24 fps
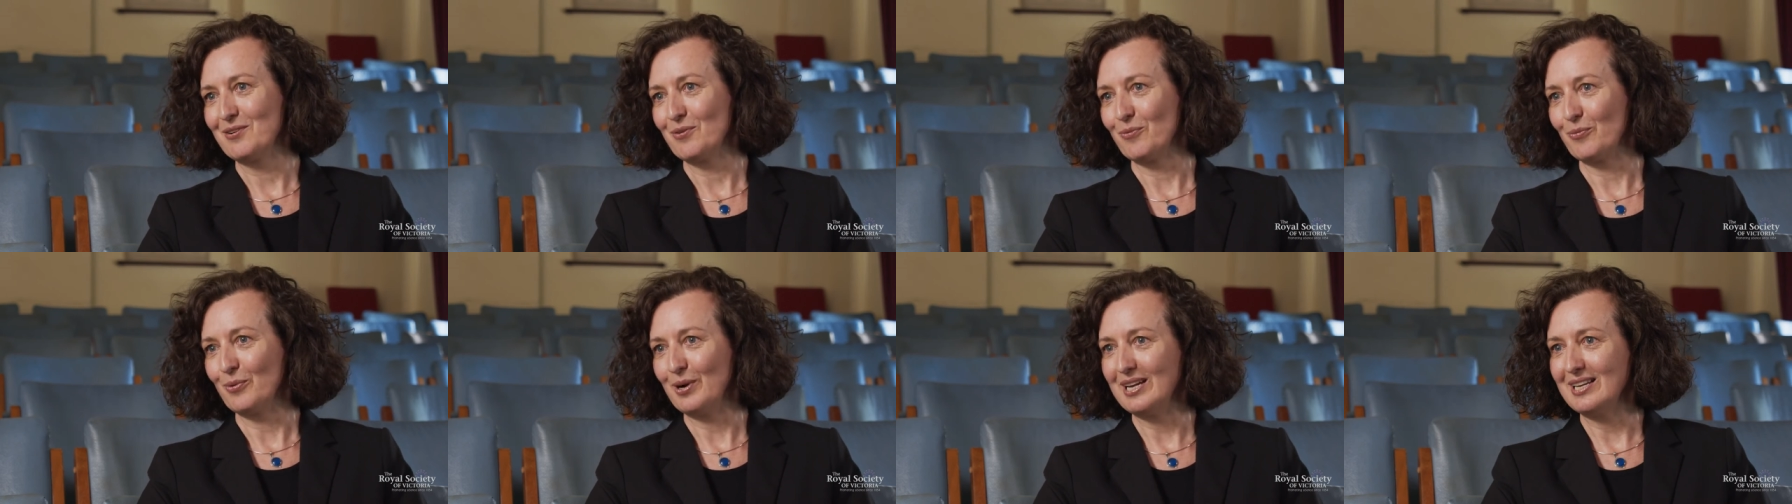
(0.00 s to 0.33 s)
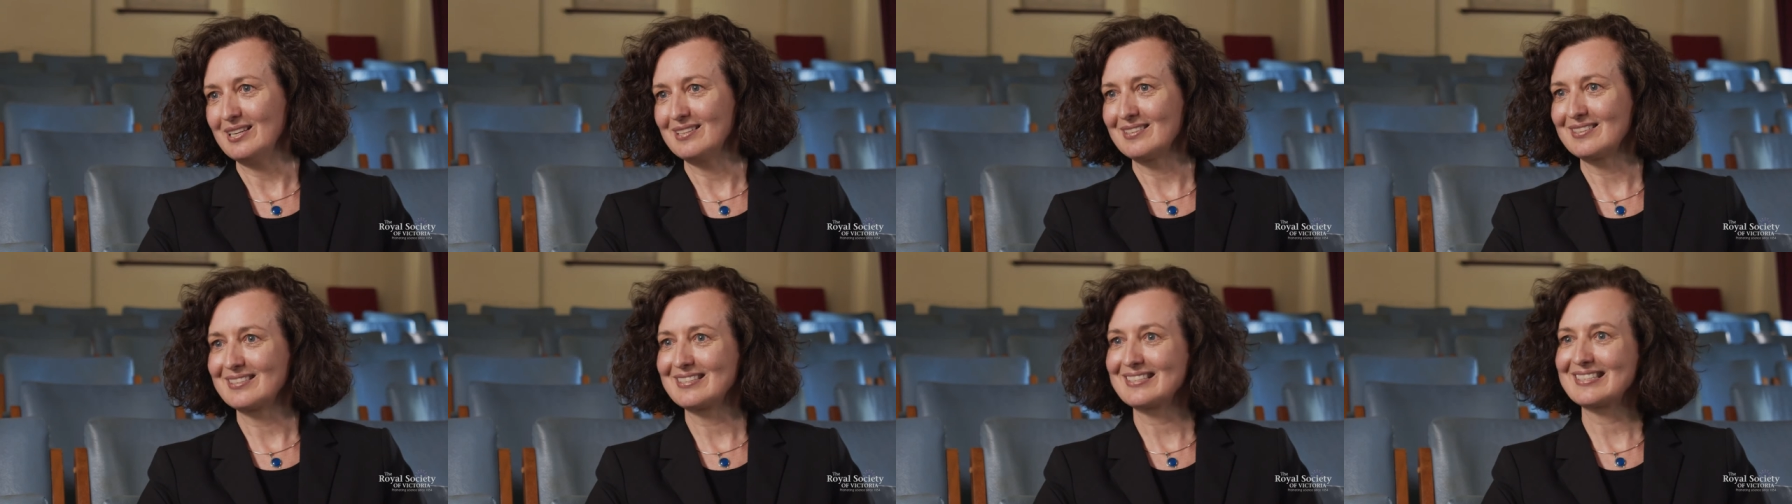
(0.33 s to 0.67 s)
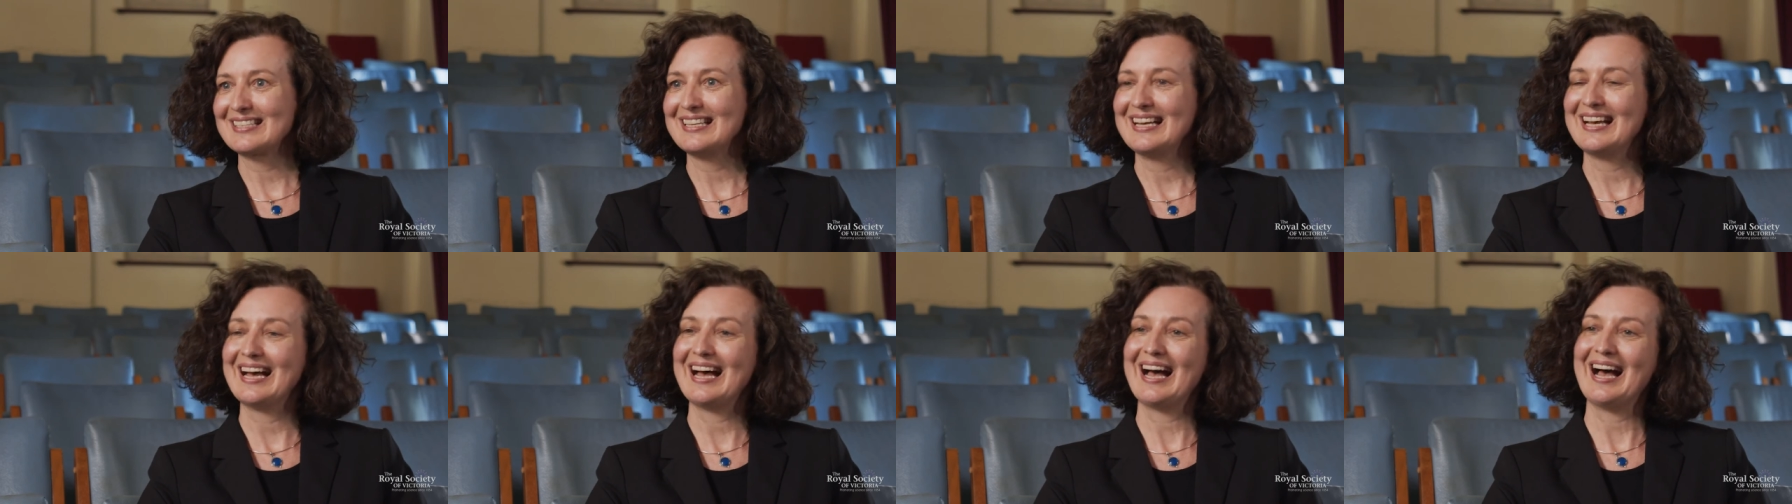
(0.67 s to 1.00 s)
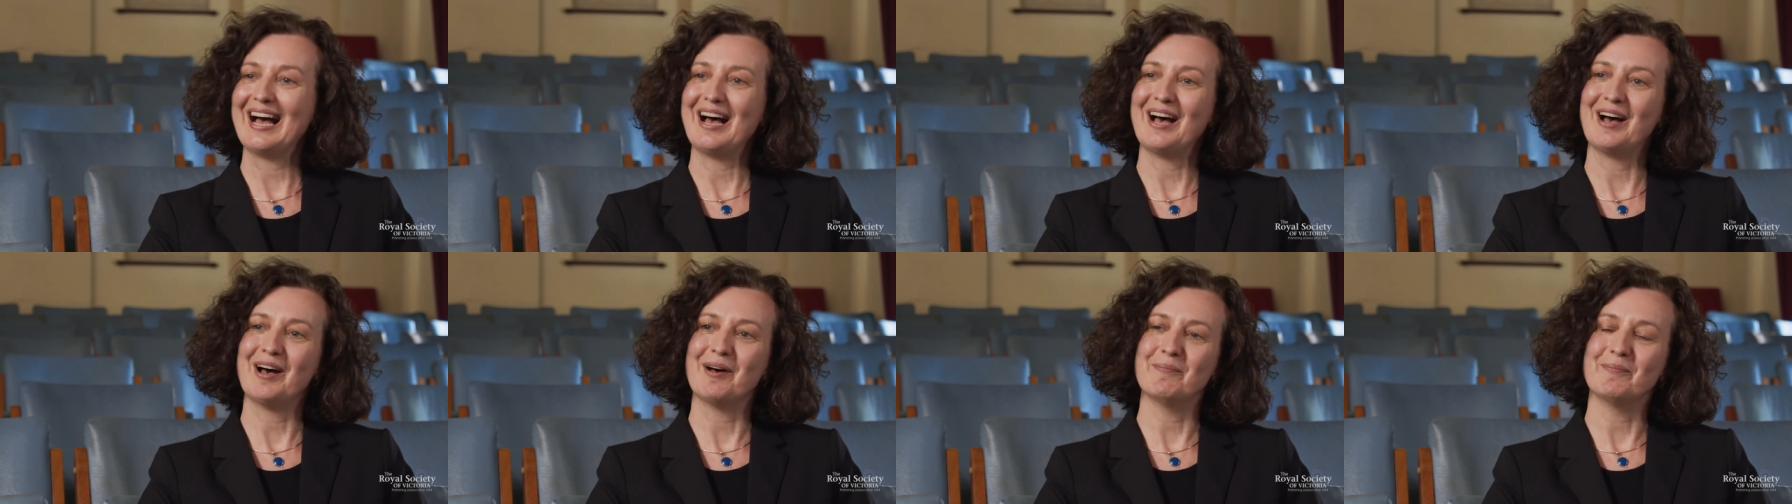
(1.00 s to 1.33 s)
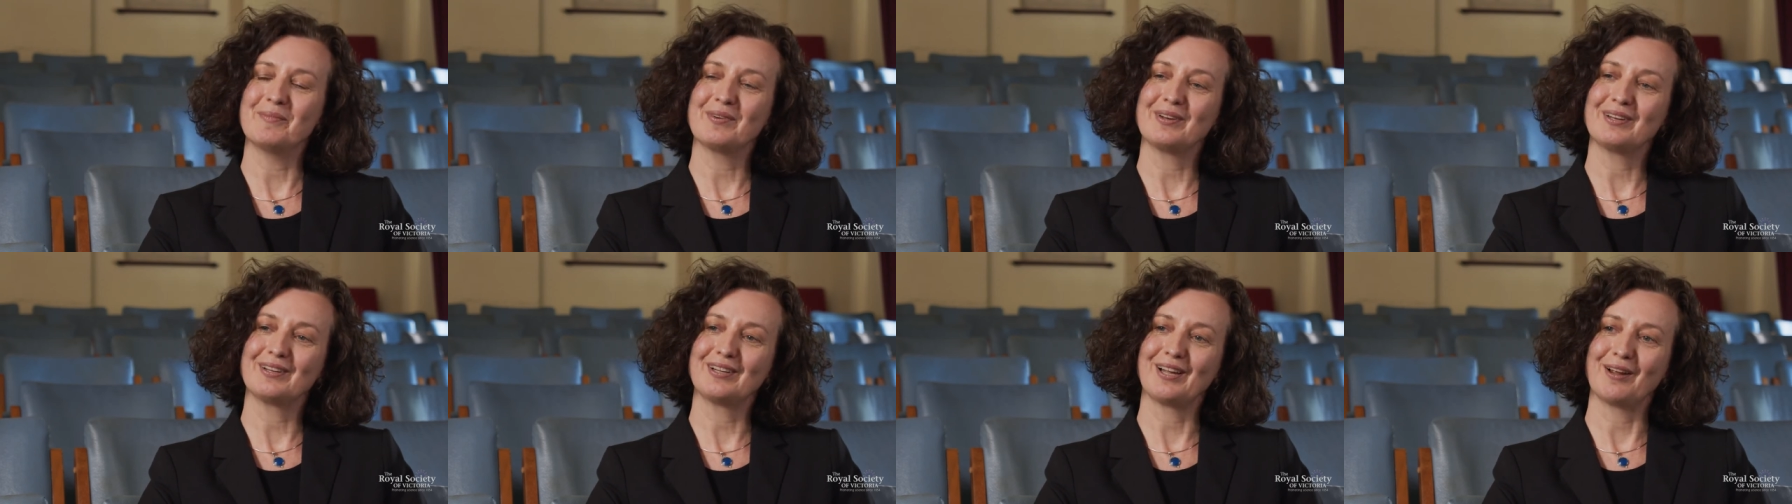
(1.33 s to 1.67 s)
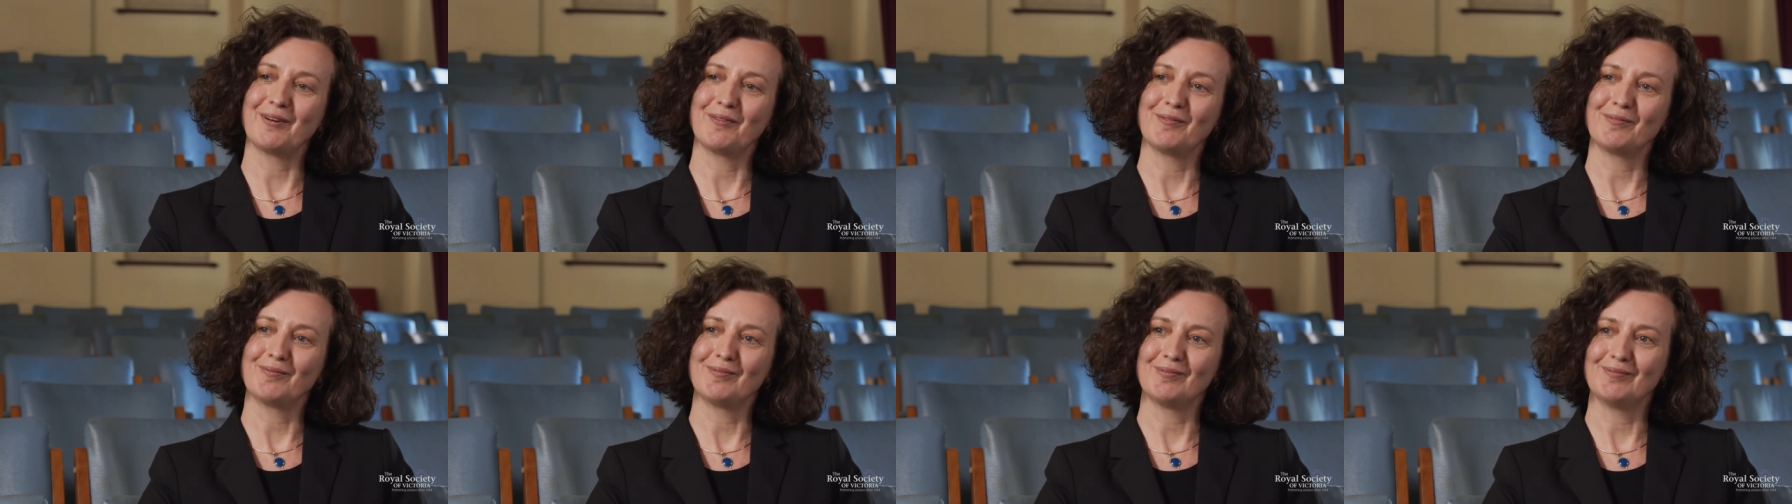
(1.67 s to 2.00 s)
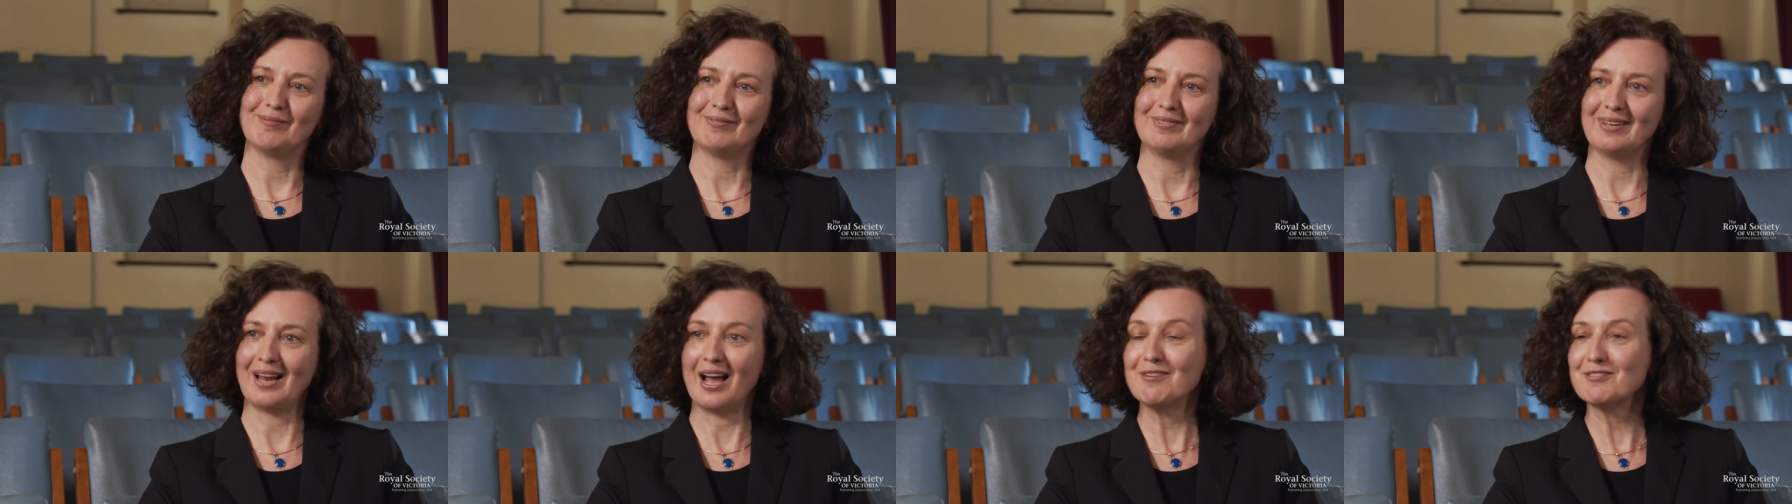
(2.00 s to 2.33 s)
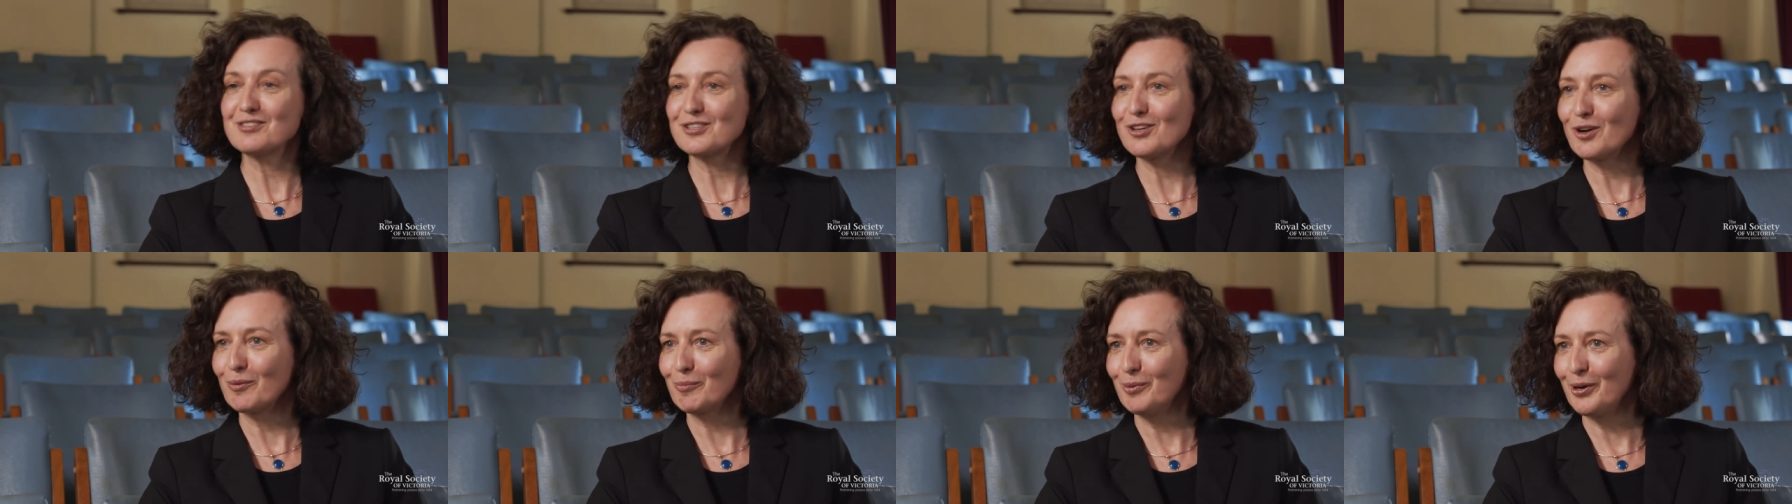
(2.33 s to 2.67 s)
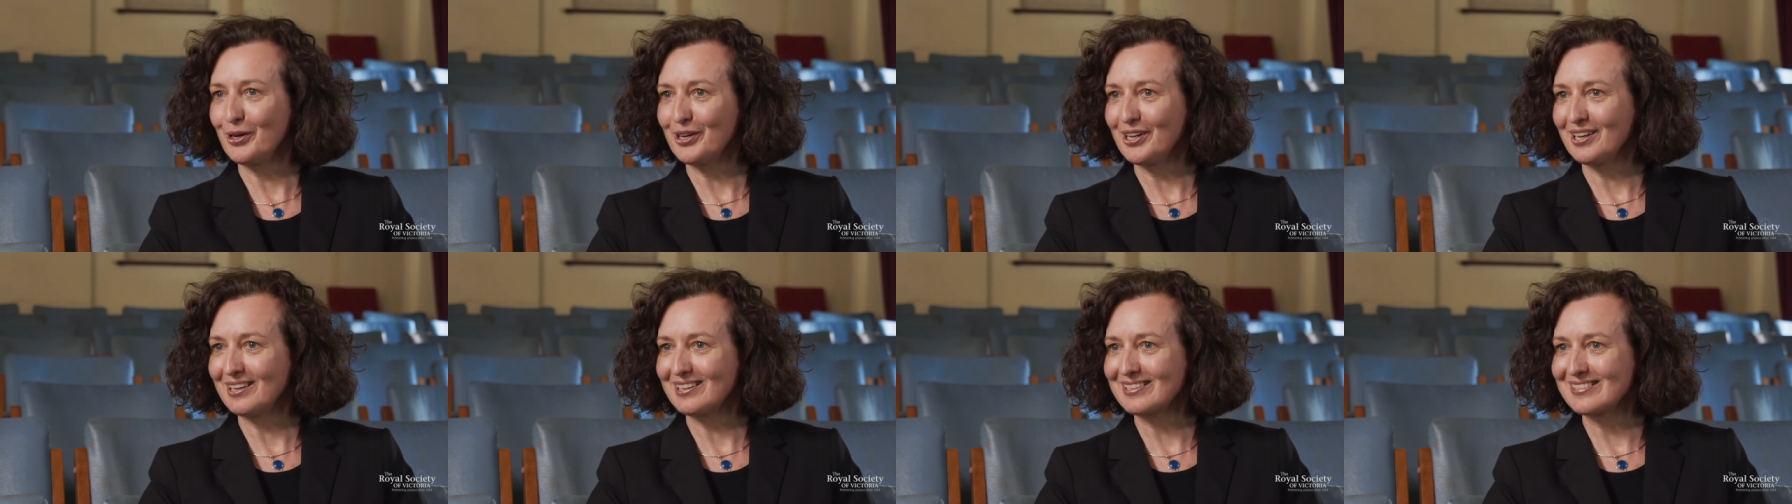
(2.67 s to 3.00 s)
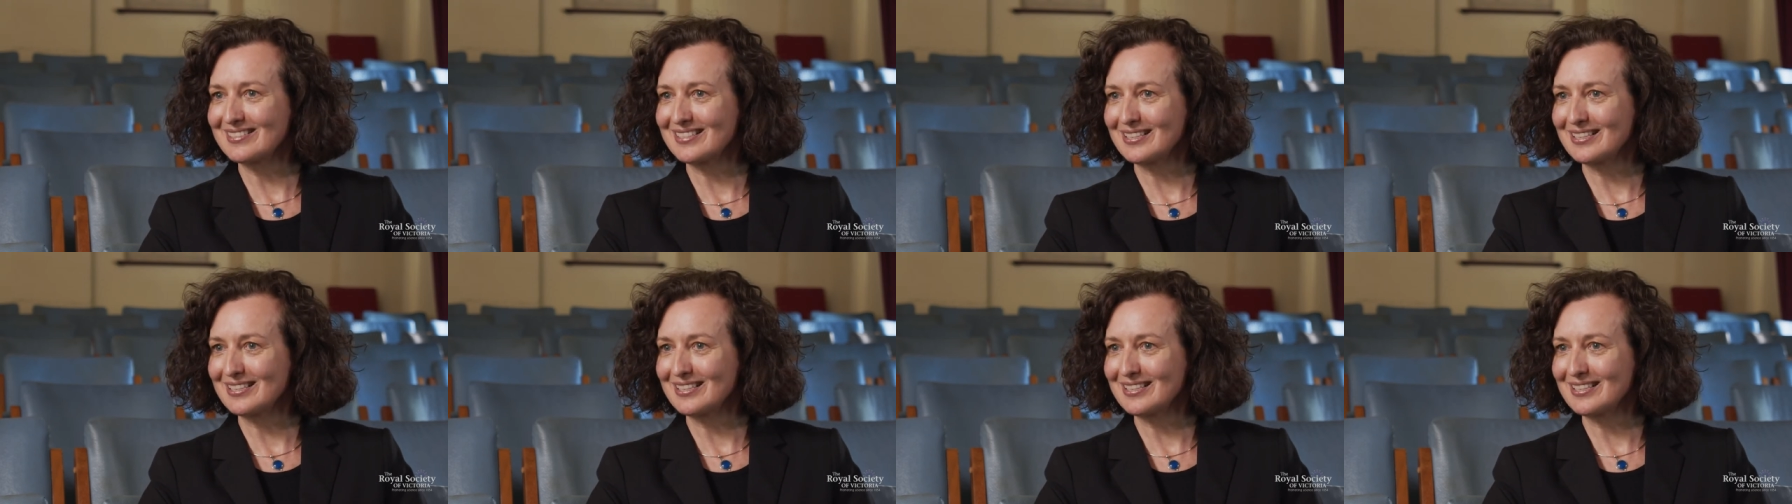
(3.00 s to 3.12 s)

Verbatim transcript: wheats, livestock products.